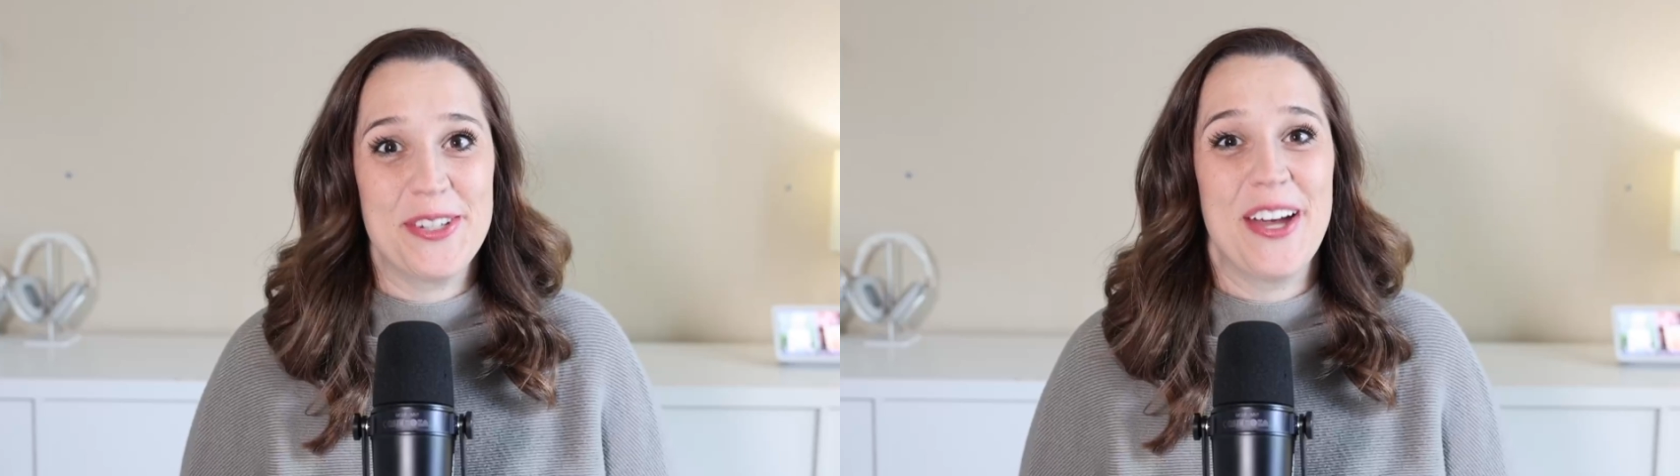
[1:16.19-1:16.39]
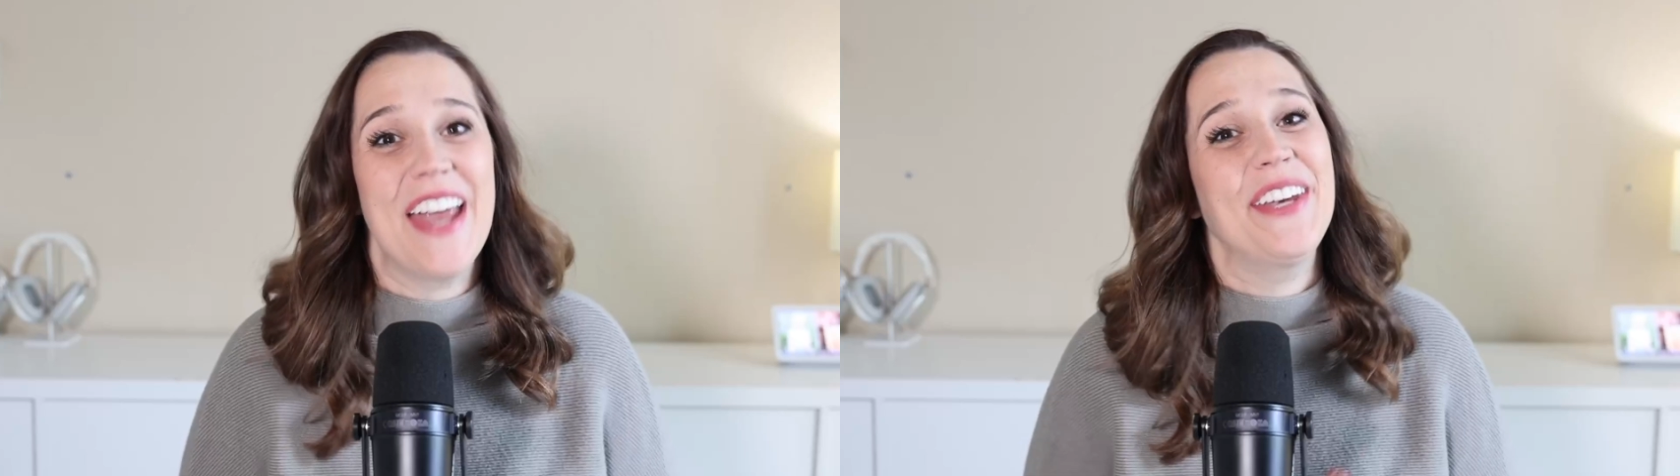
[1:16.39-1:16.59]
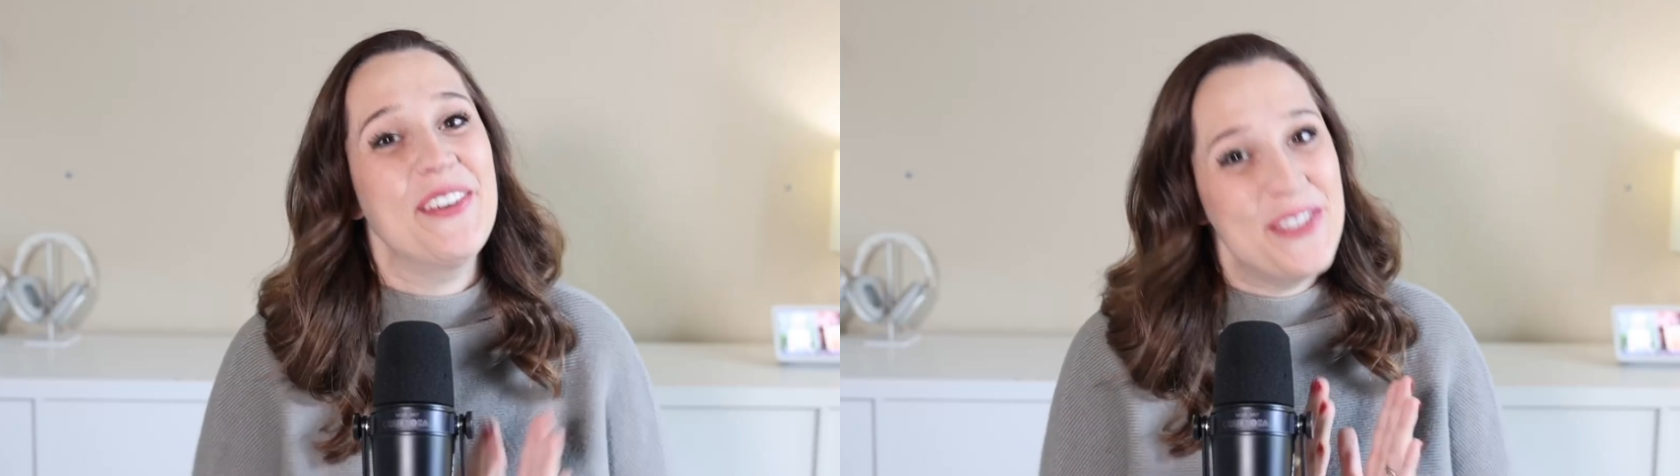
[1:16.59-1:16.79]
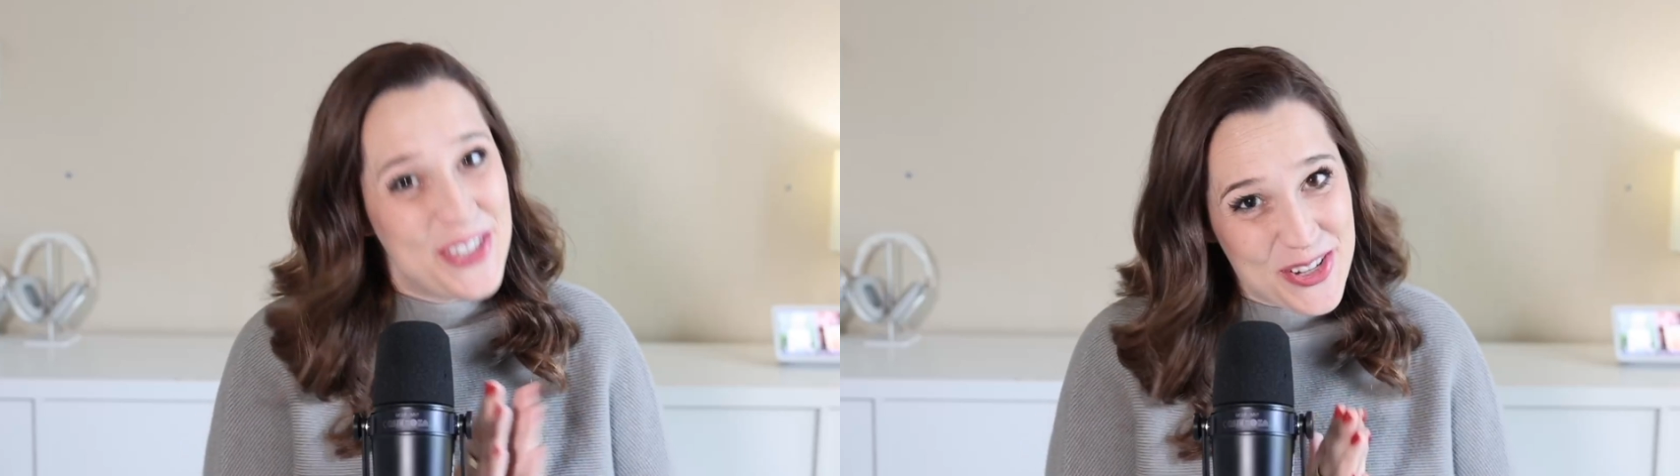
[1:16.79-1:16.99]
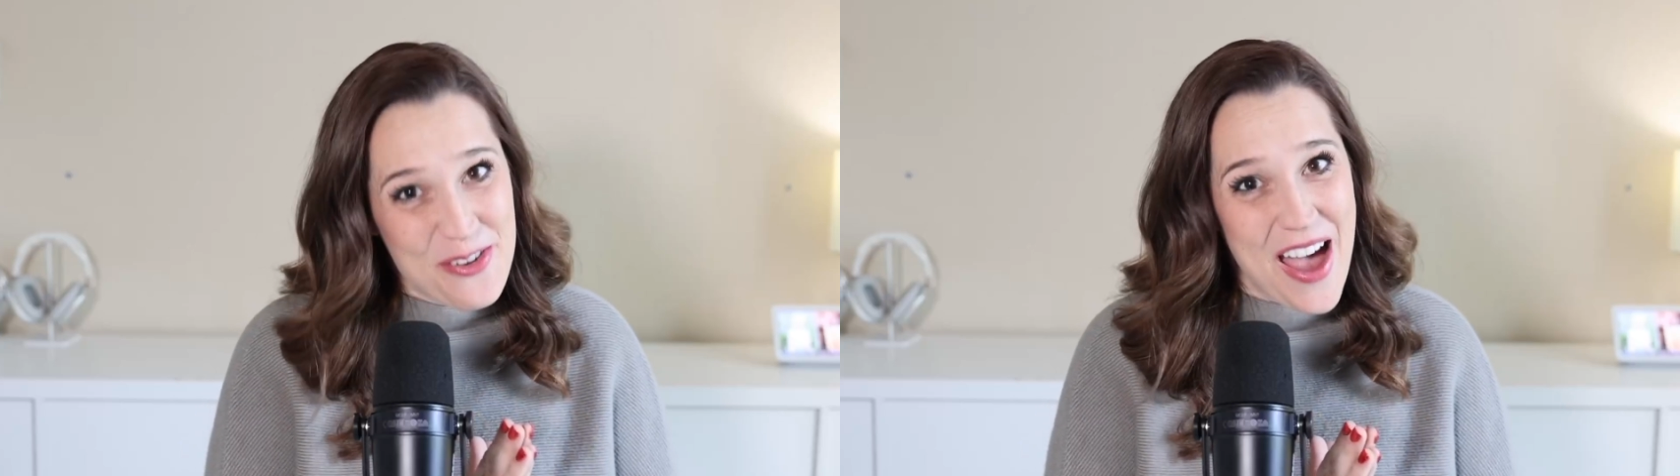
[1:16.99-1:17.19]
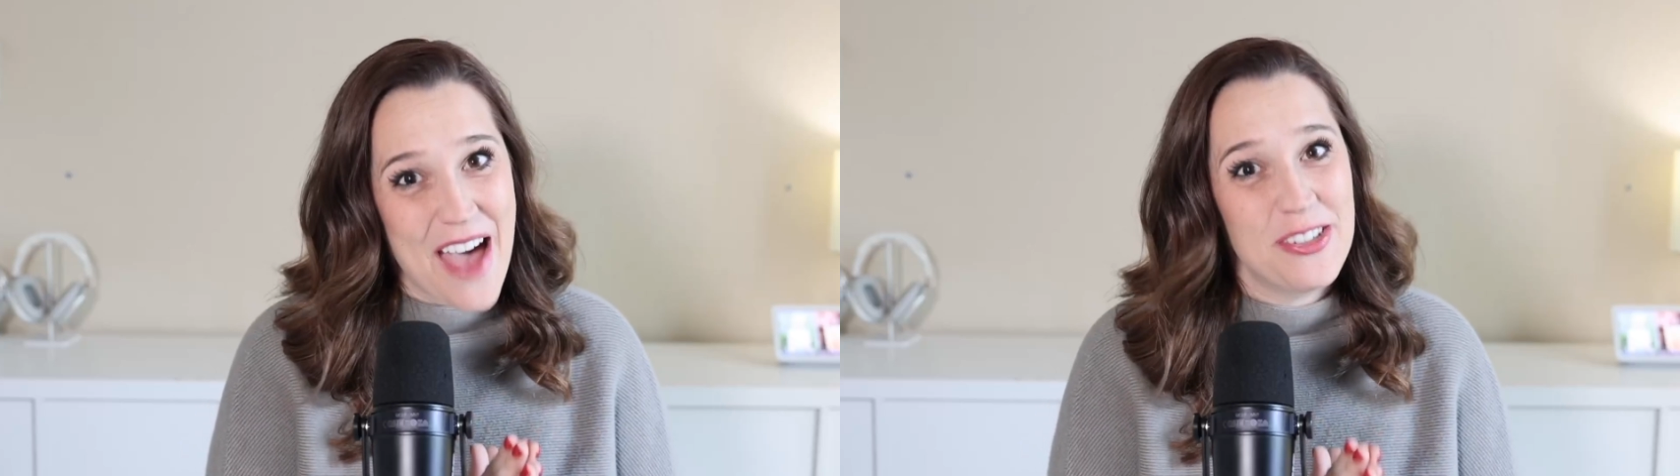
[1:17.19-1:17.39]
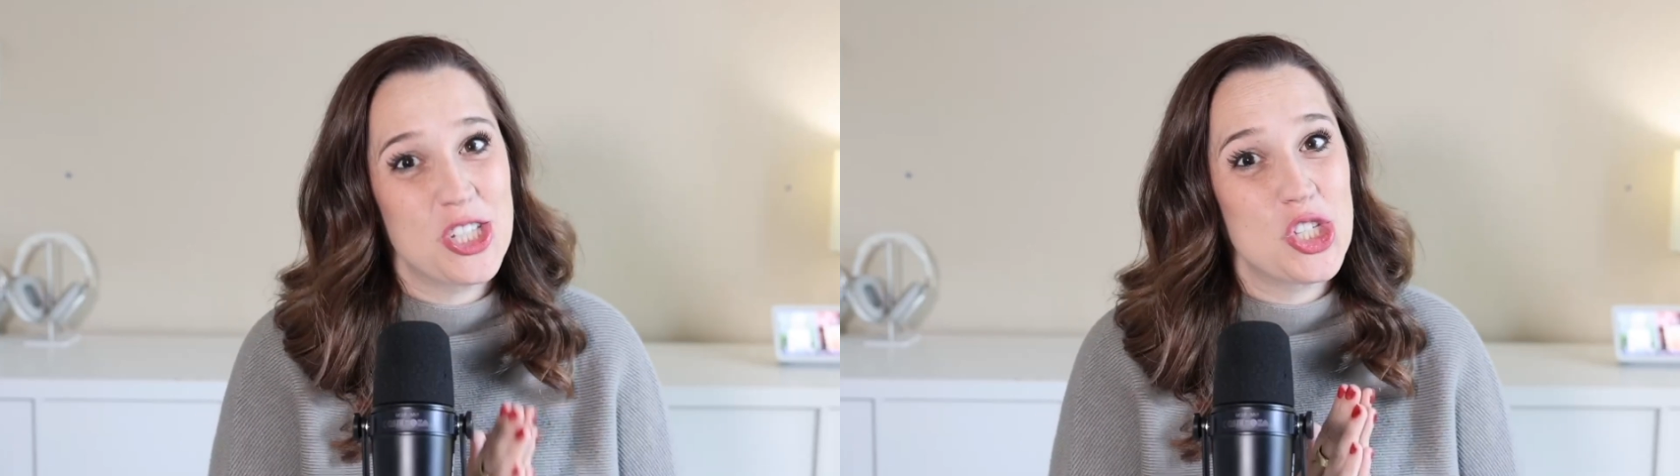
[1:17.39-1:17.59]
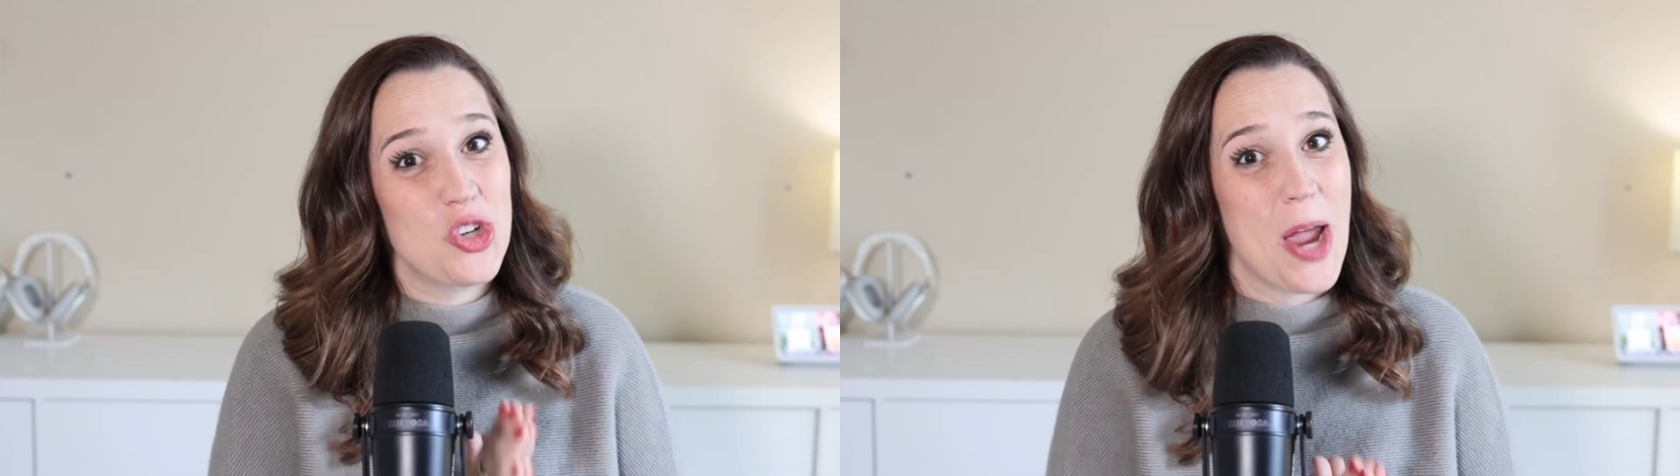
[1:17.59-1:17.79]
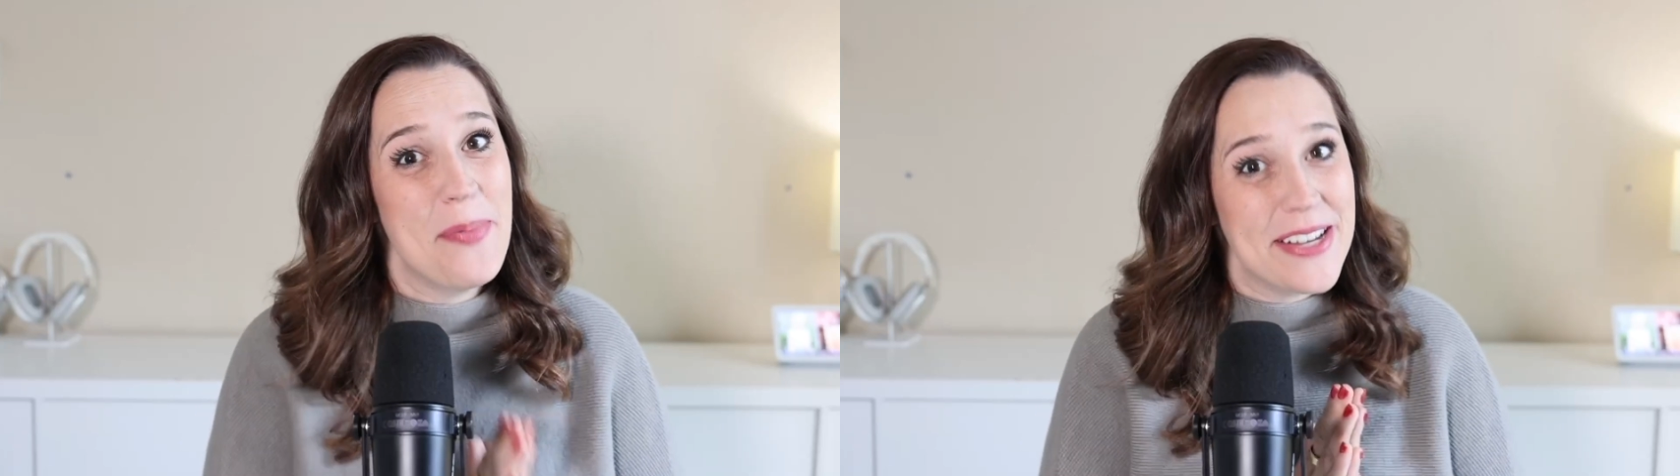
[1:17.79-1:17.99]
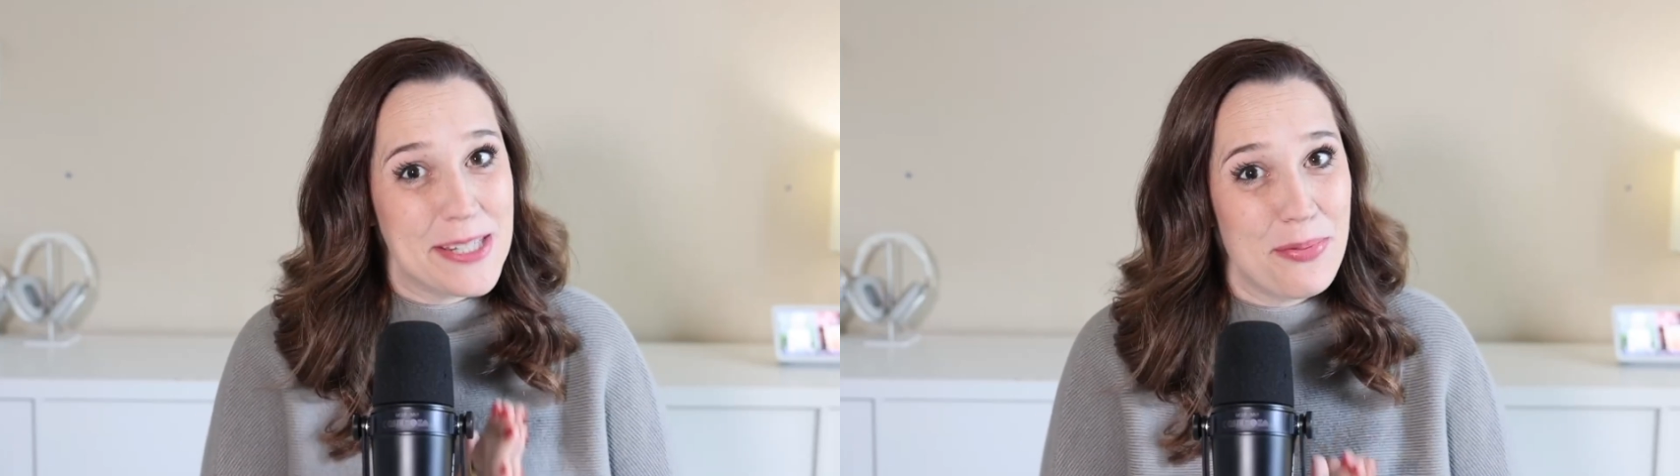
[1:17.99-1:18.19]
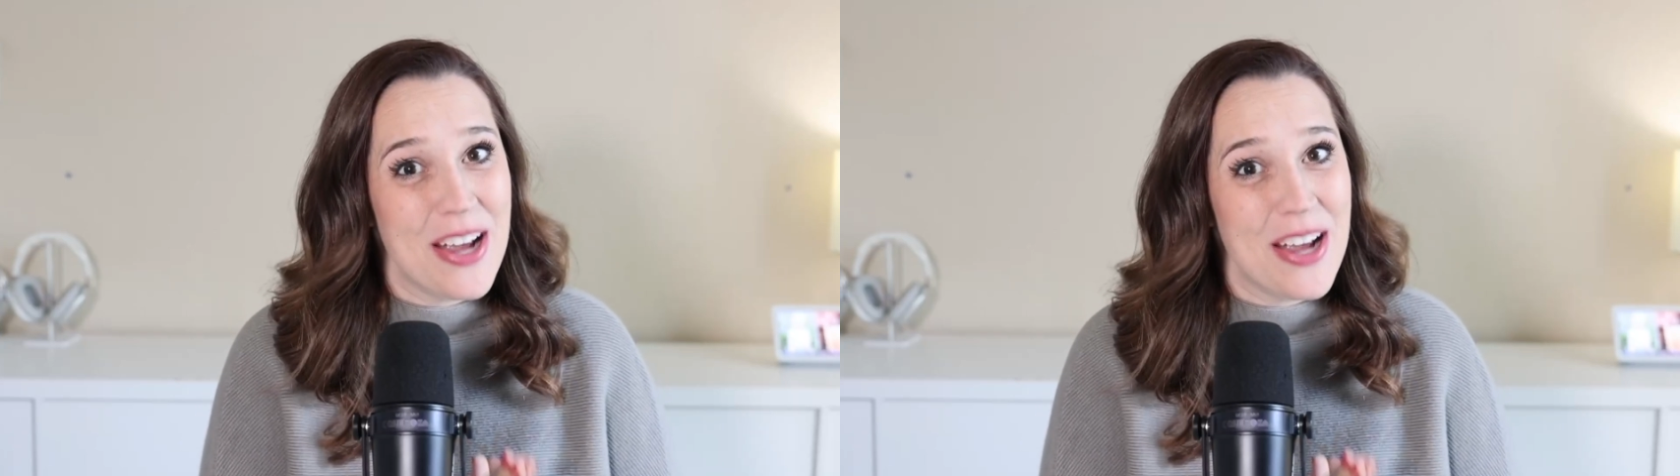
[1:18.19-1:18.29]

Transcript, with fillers: and you do have a Stripe Express